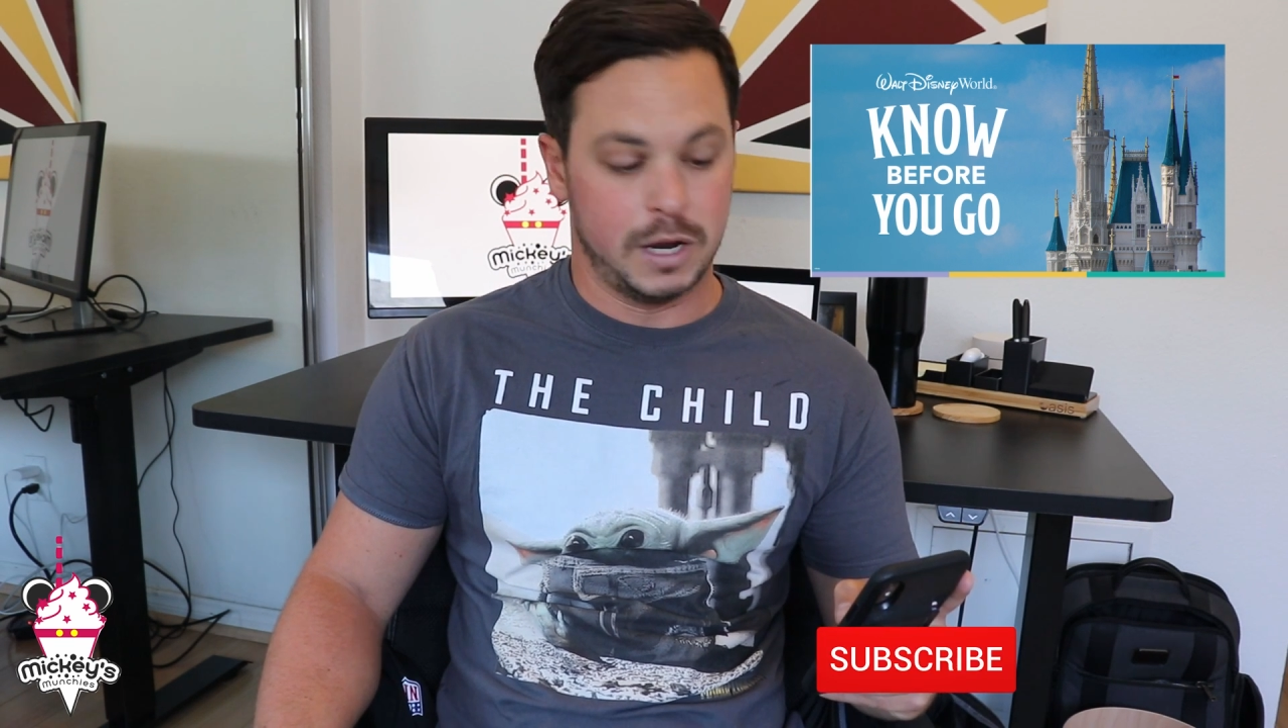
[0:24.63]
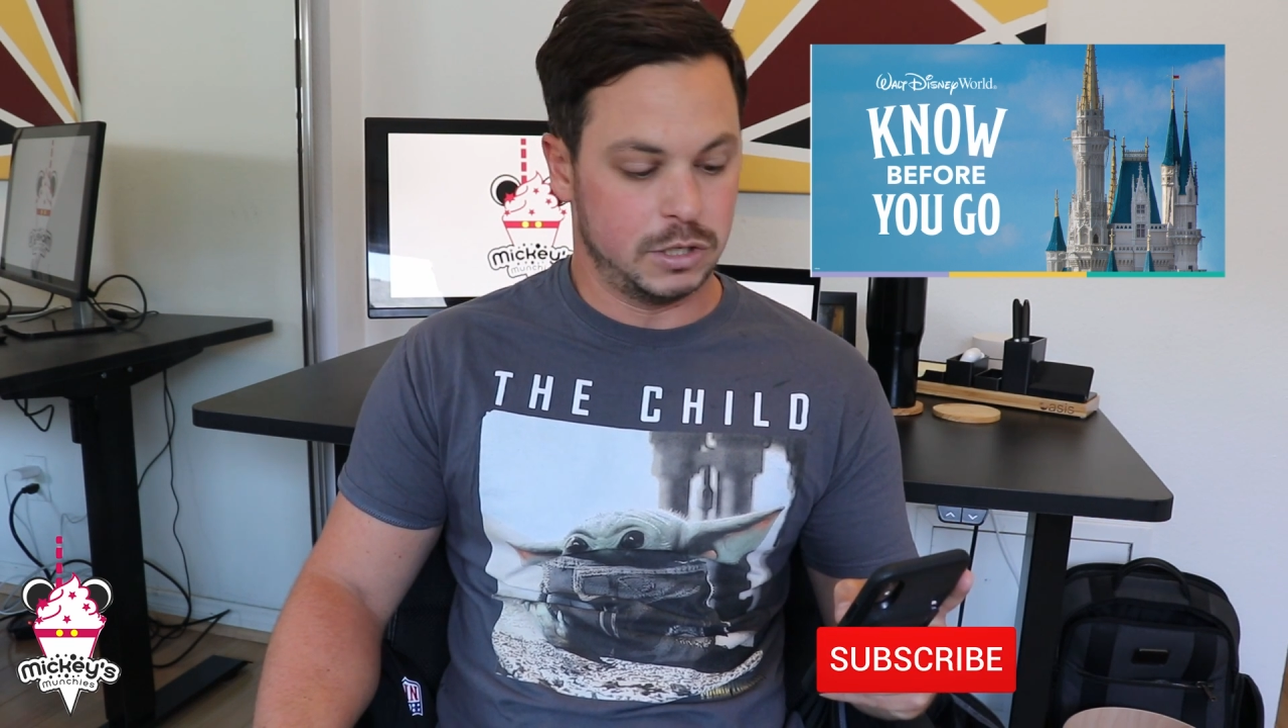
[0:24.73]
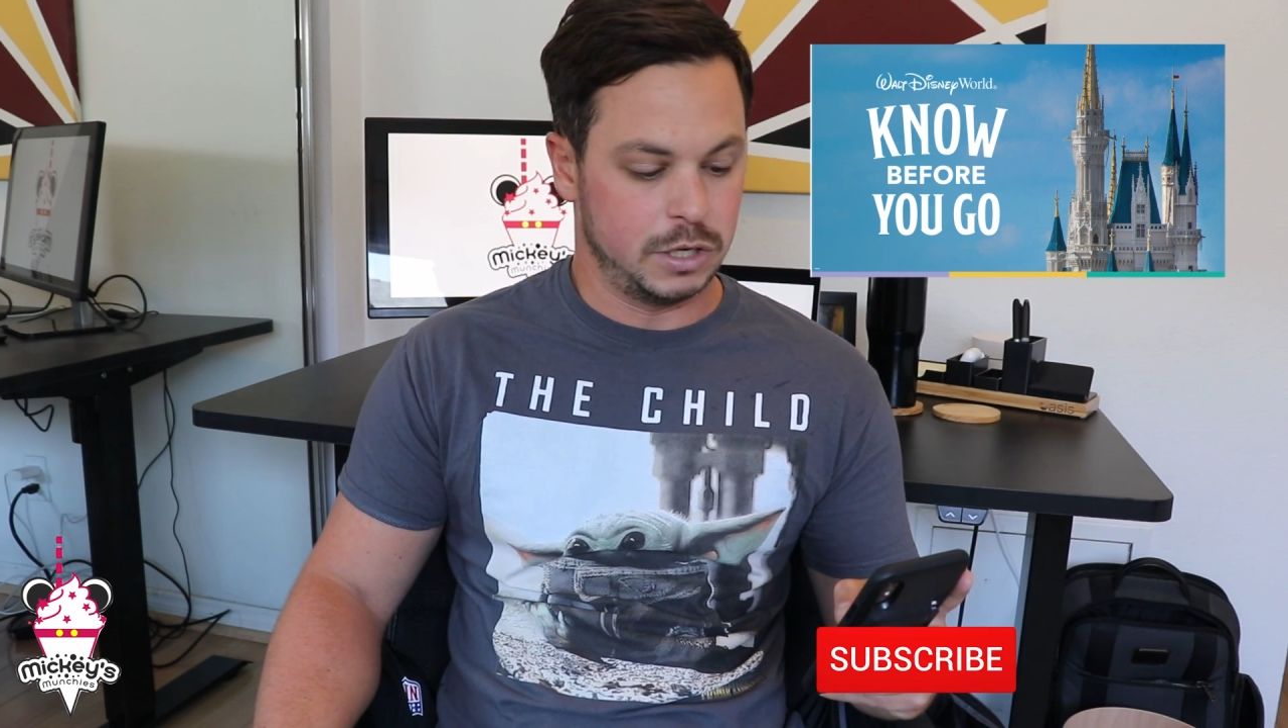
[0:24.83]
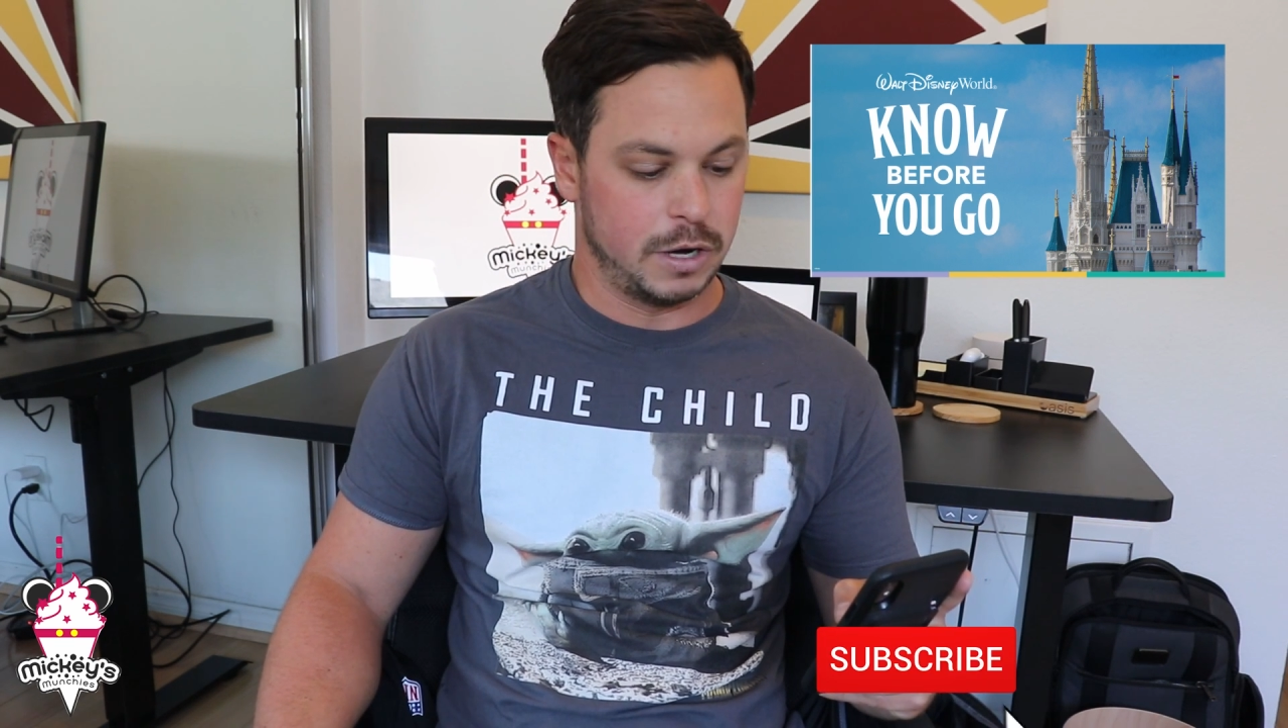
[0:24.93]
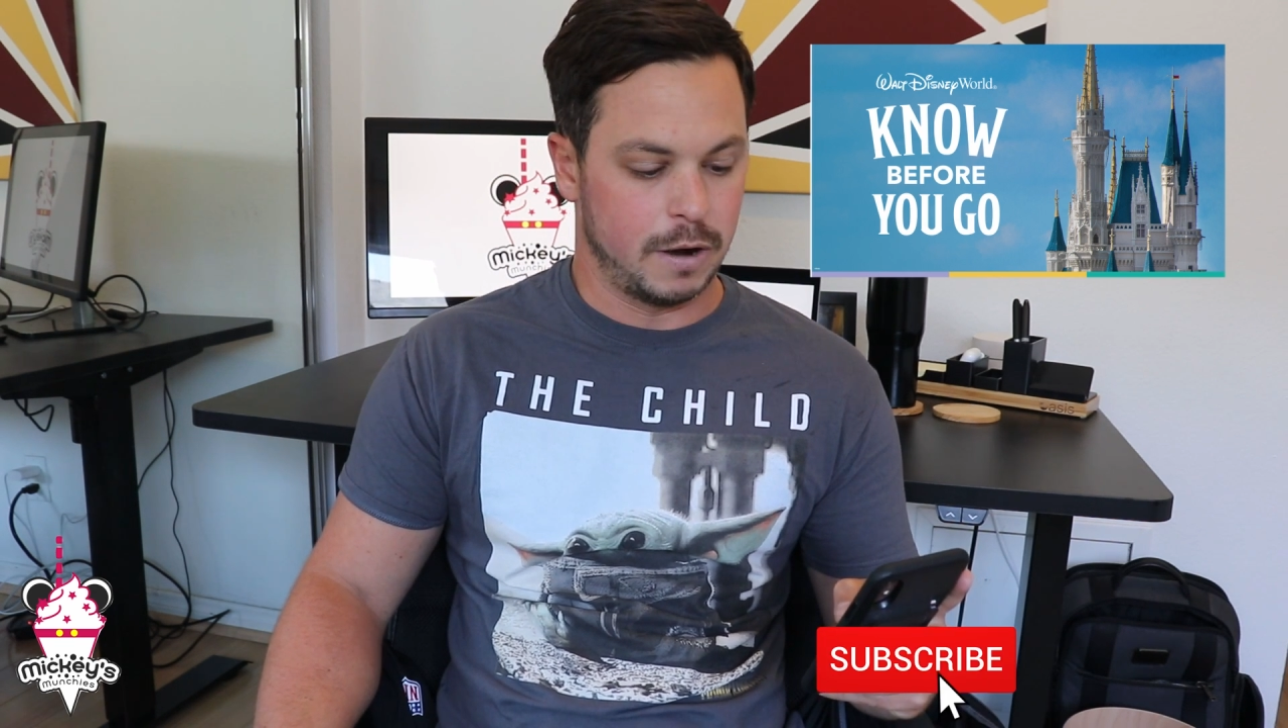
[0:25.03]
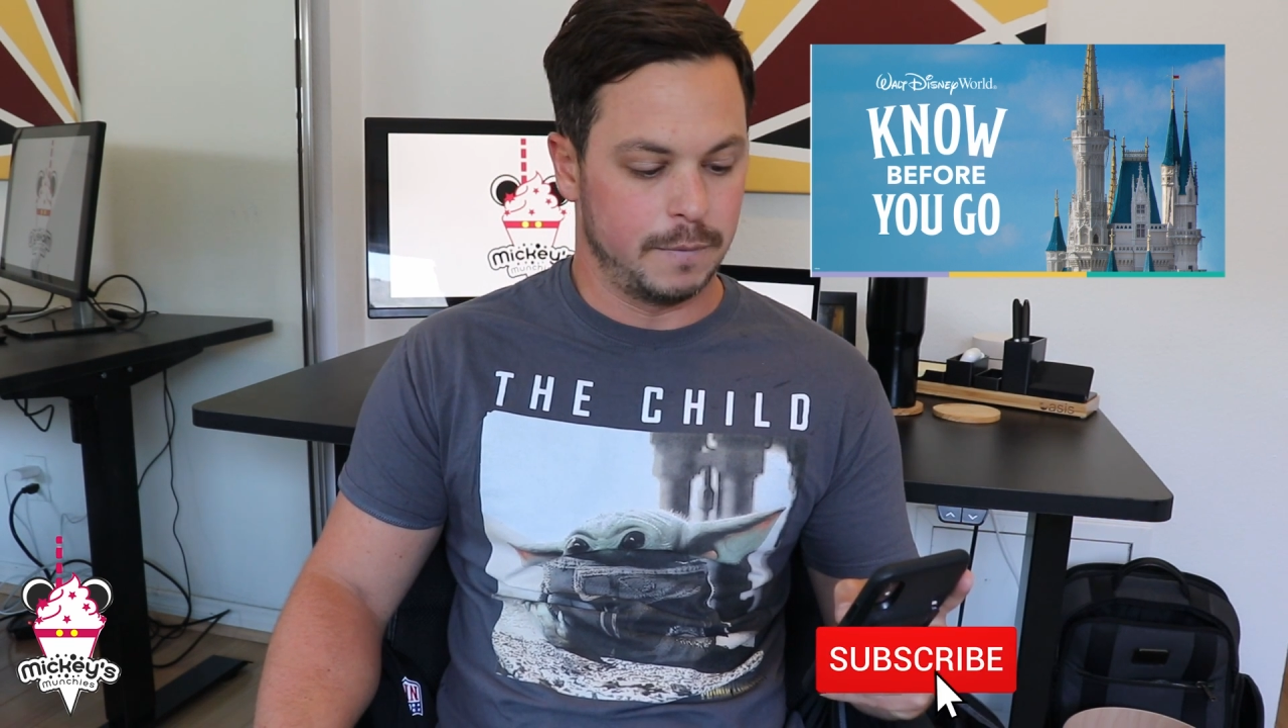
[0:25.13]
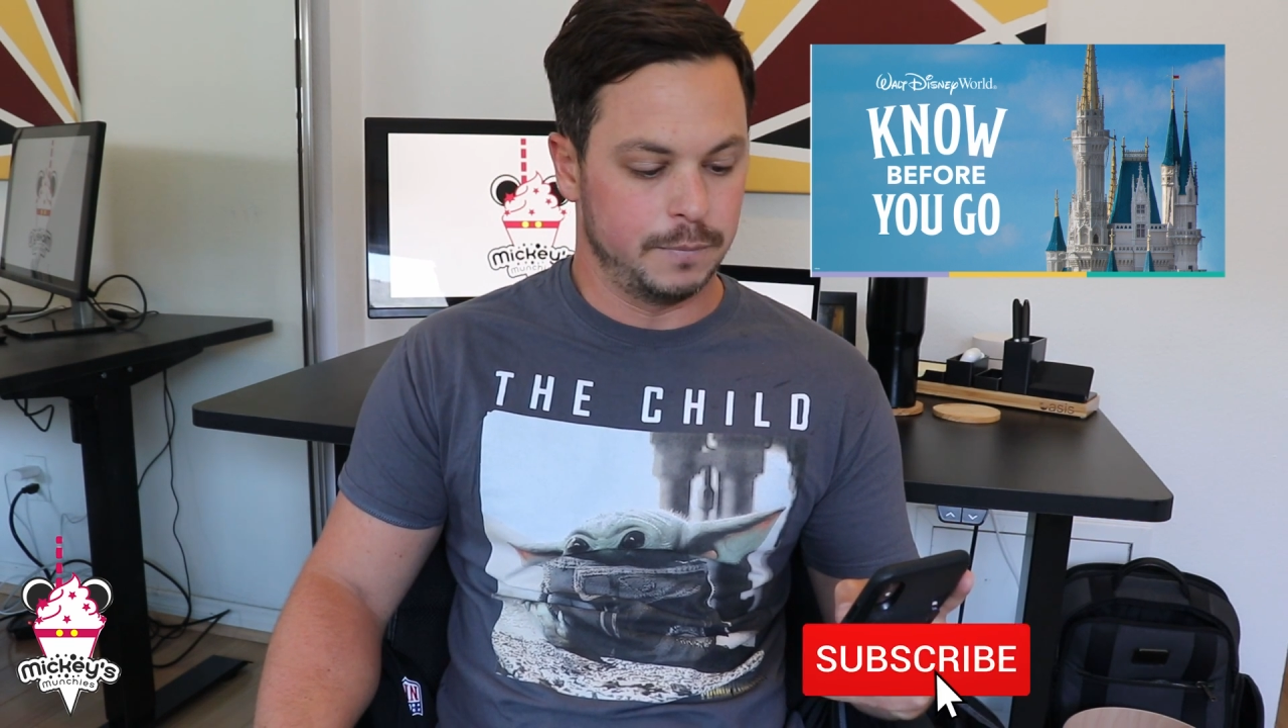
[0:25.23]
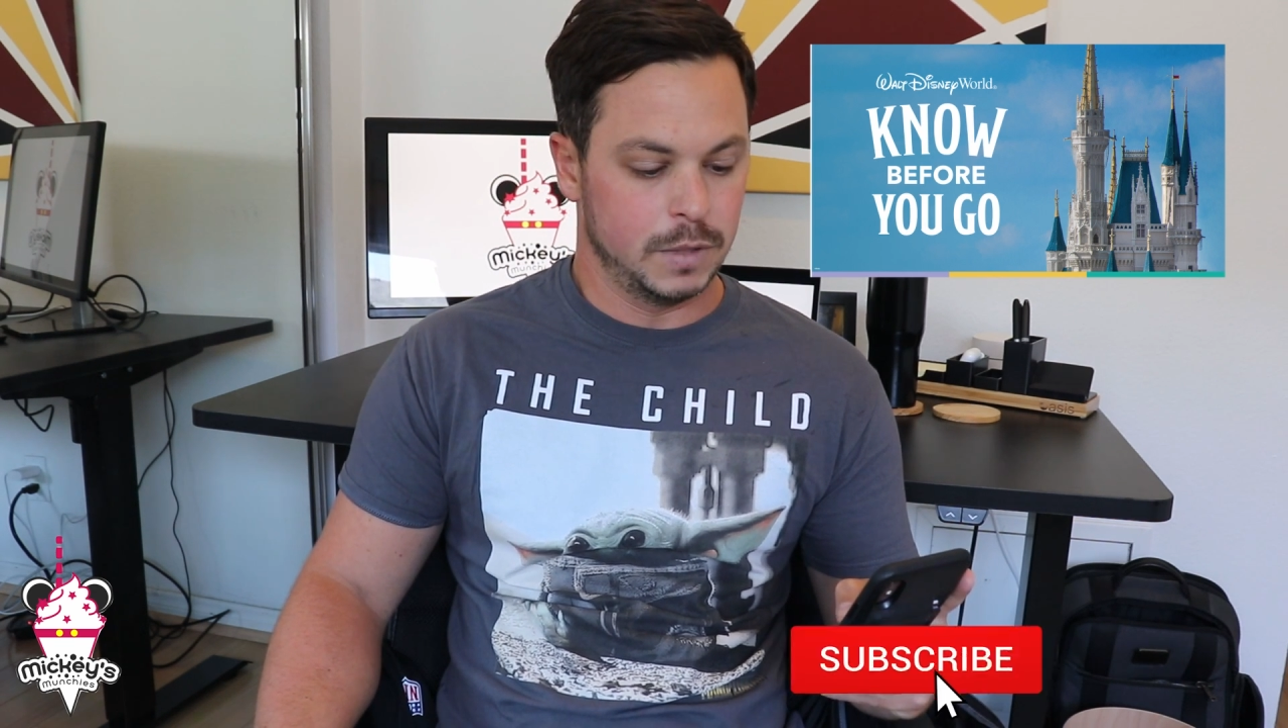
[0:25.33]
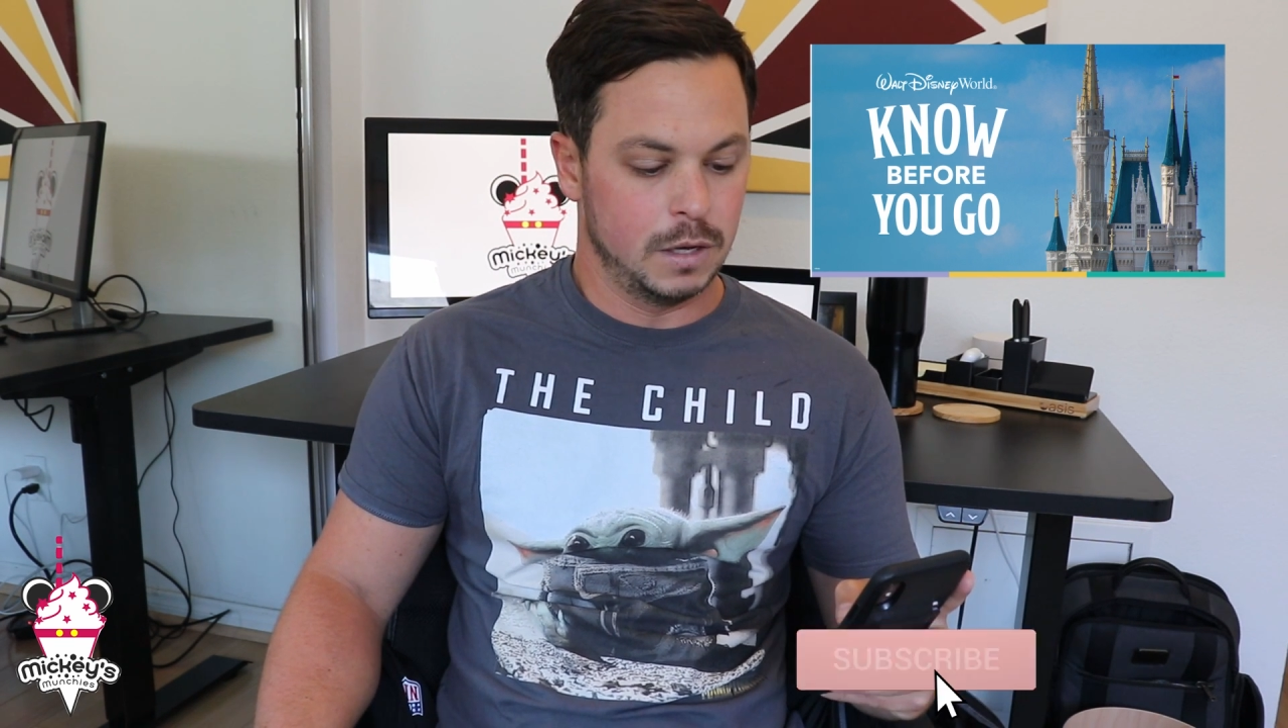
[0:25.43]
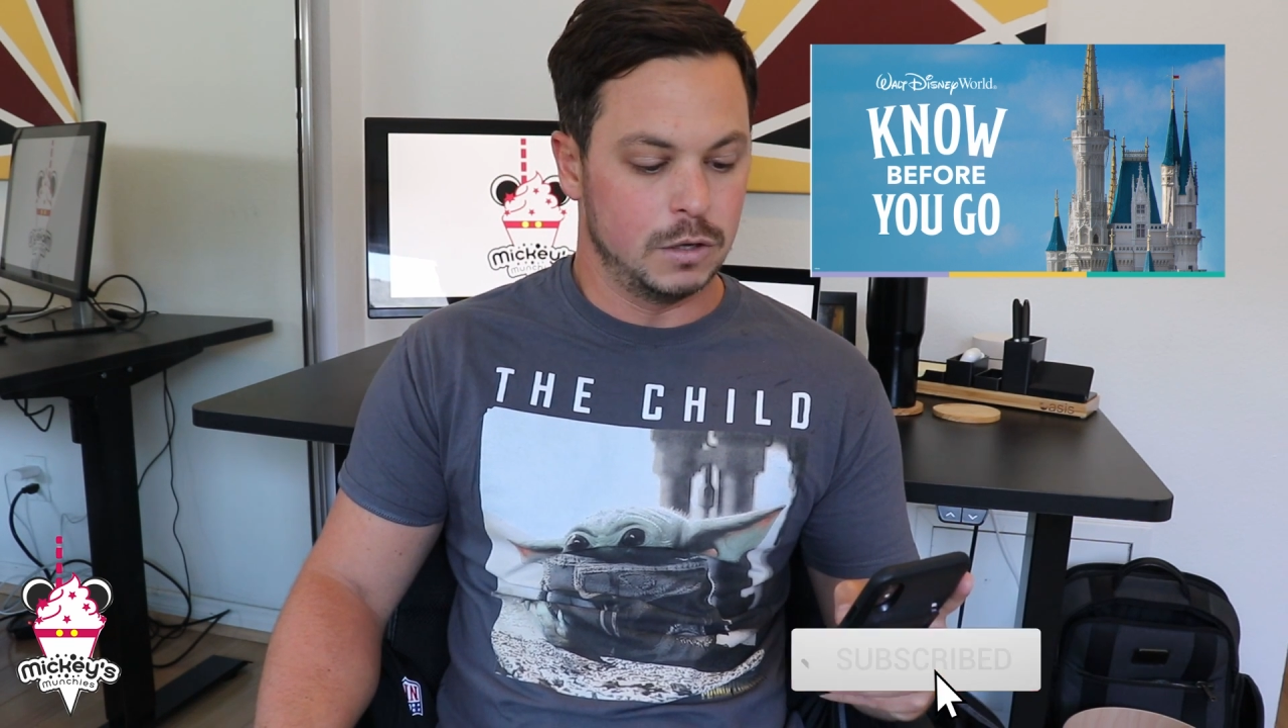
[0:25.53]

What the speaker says: next year,